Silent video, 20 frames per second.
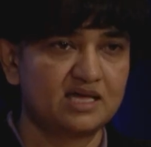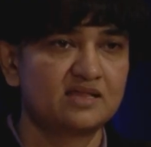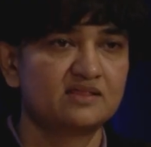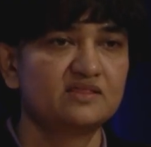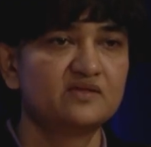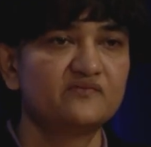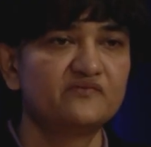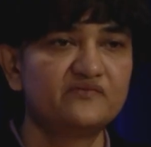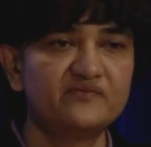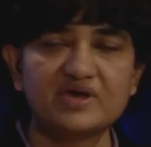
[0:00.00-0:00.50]

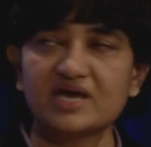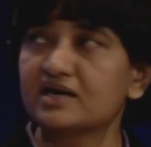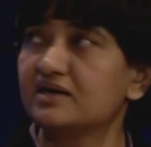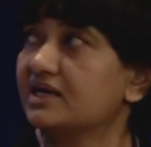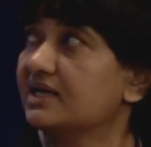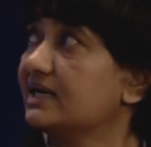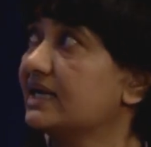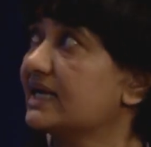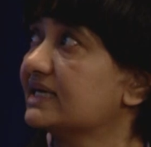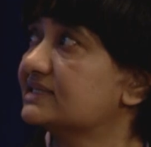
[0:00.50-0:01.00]
The
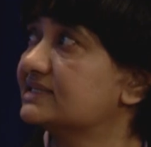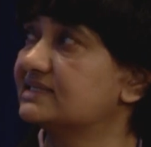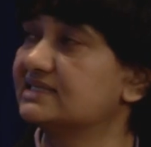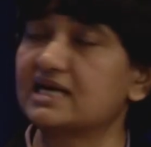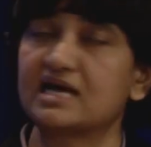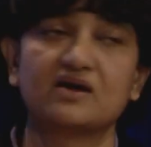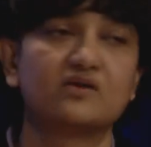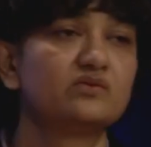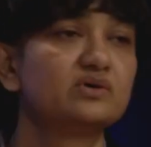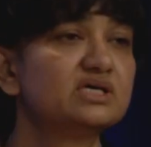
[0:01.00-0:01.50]
very next
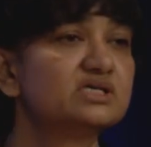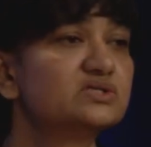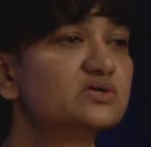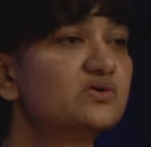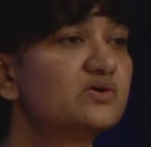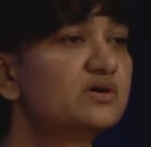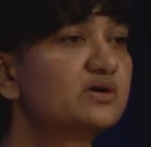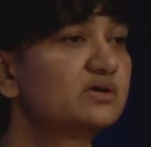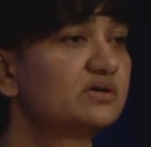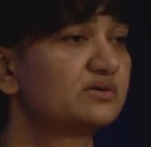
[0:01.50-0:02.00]
sound is
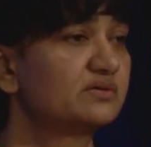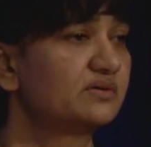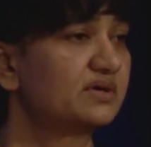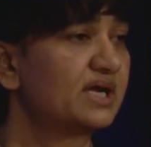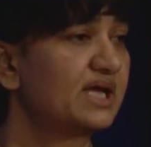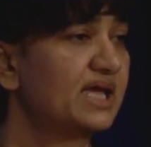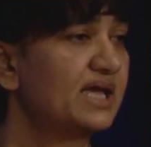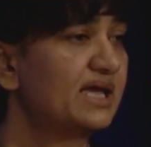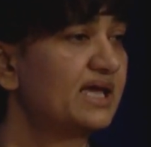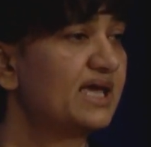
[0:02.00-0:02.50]
r,
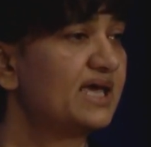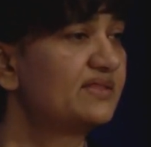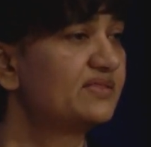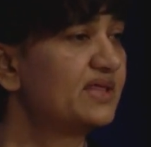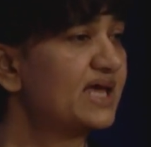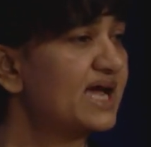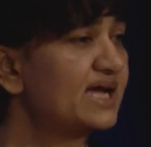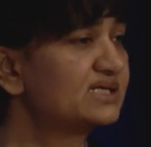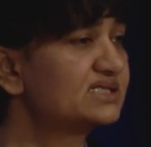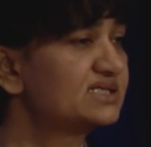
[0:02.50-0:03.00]
and
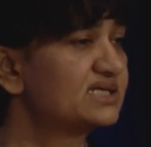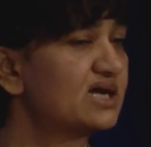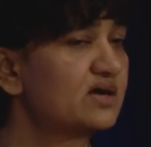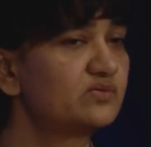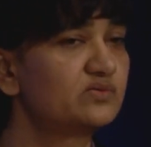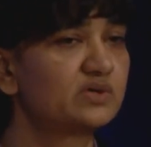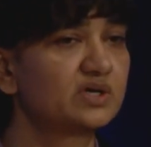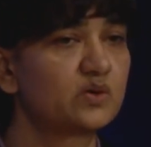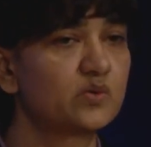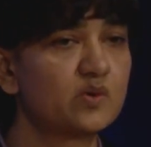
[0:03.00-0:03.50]
that
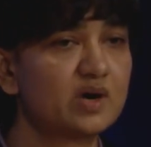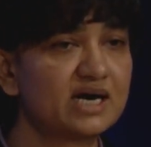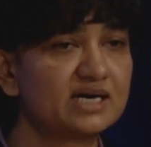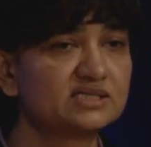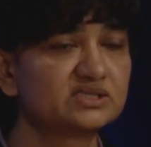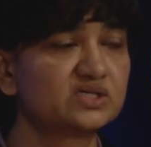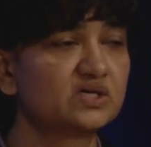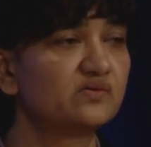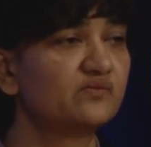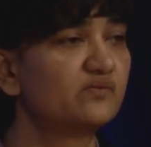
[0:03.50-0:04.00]
sound
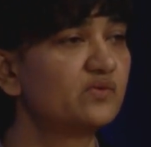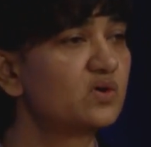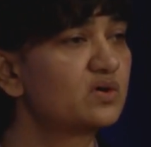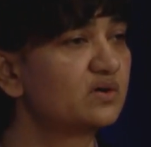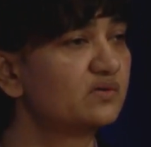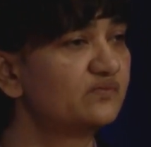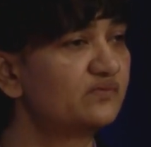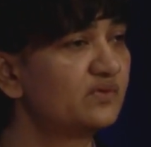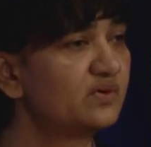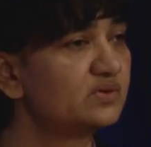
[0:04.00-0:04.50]
requires your
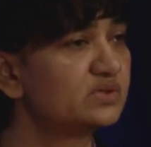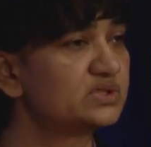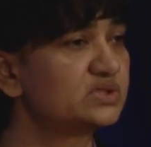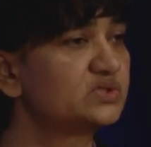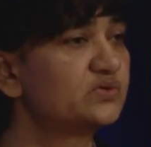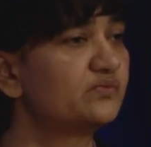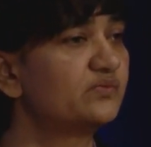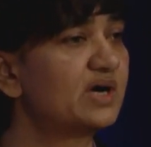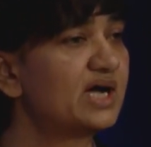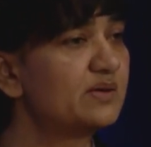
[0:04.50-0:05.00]
vocal folds
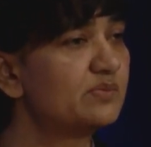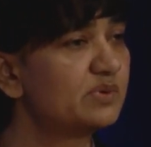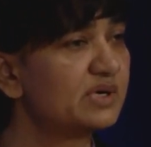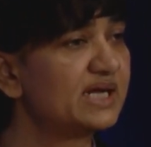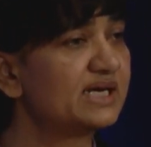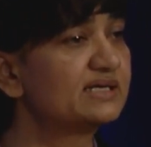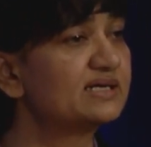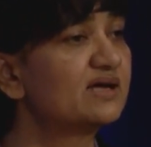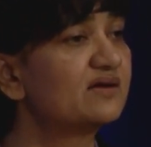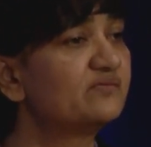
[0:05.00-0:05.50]
to
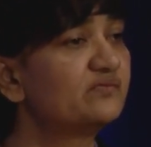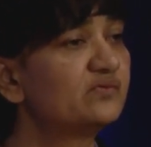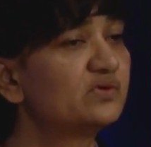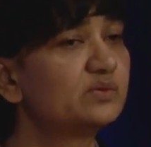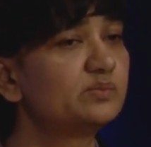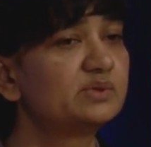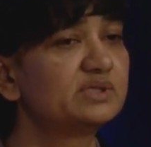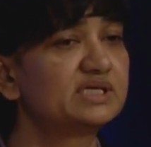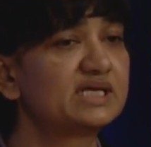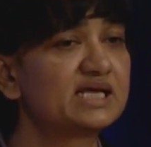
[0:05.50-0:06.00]
vibrate at full
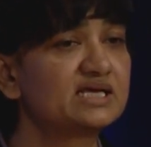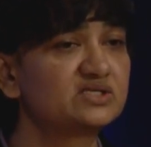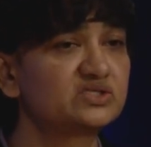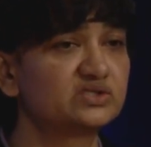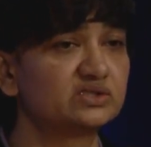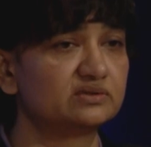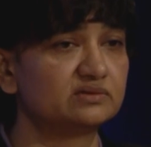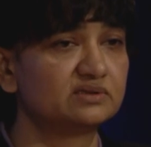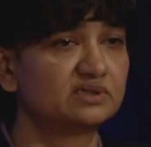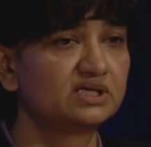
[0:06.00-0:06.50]

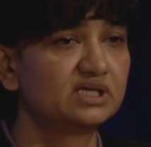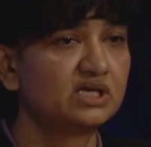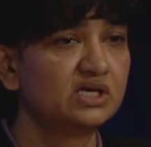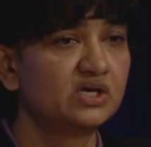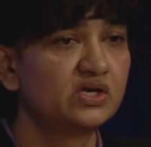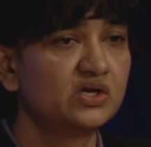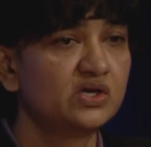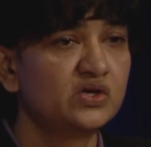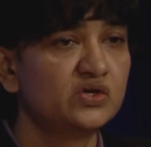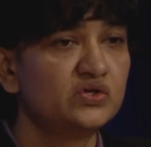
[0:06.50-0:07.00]
potential.
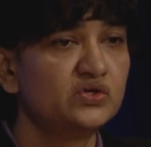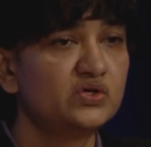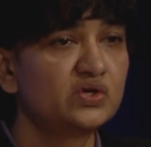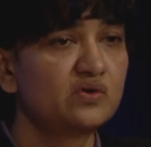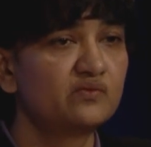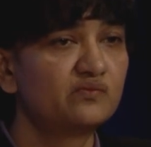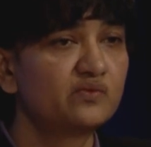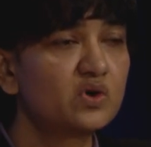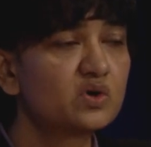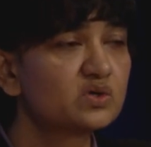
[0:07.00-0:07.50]

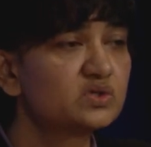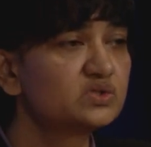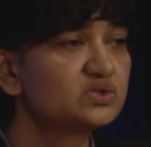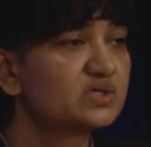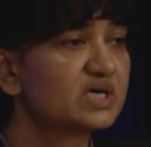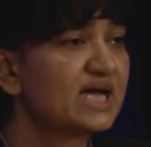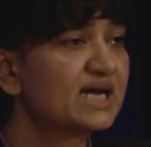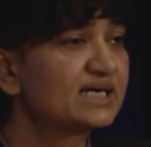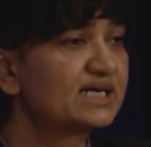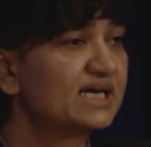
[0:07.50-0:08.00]
Your vocal
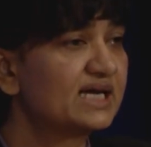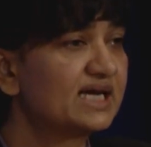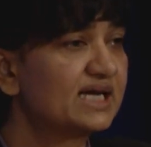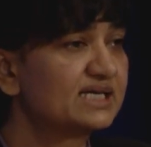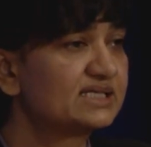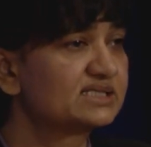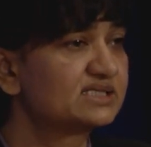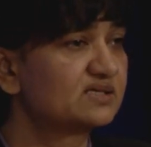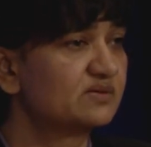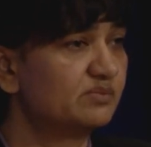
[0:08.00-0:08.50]
tract
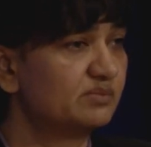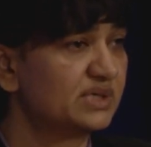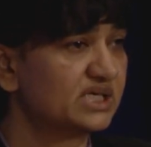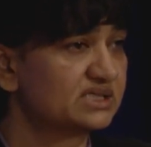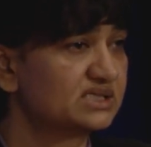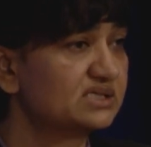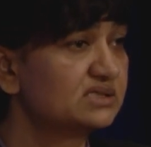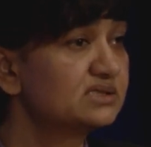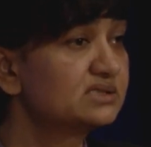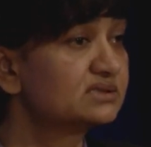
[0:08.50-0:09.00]
has
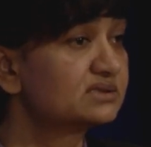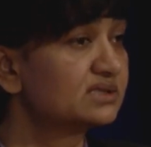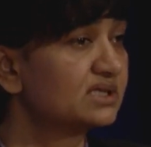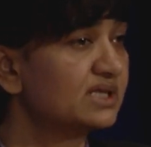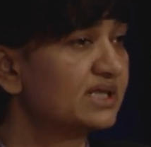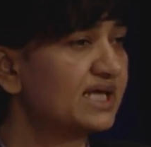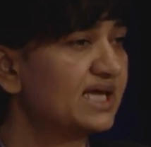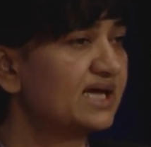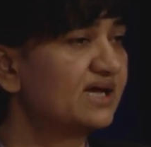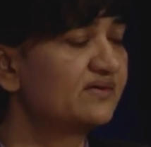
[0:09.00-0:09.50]
muscles.
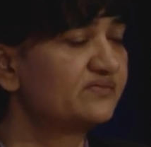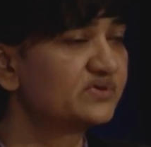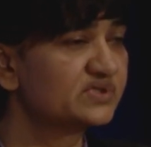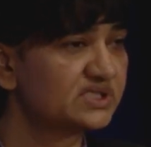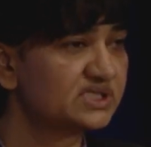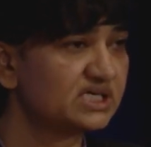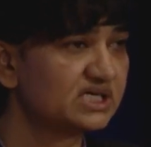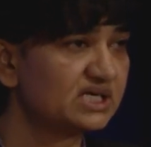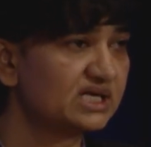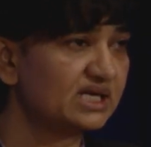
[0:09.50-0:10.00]
They have a
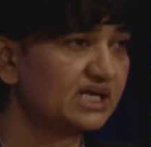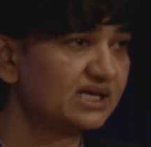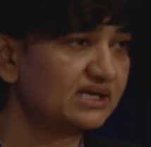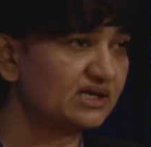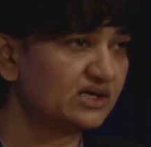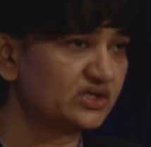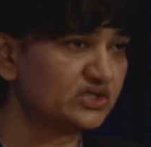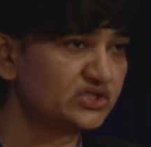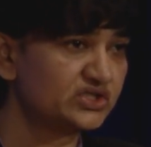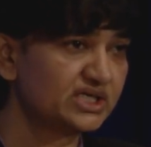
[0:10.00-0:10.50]
certain
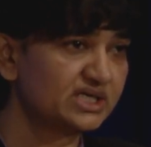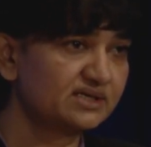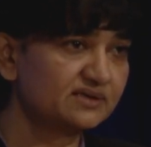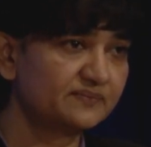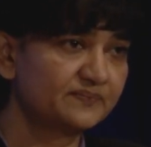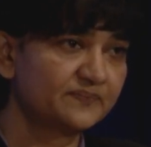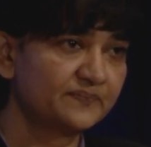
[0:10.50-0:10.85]
inertia.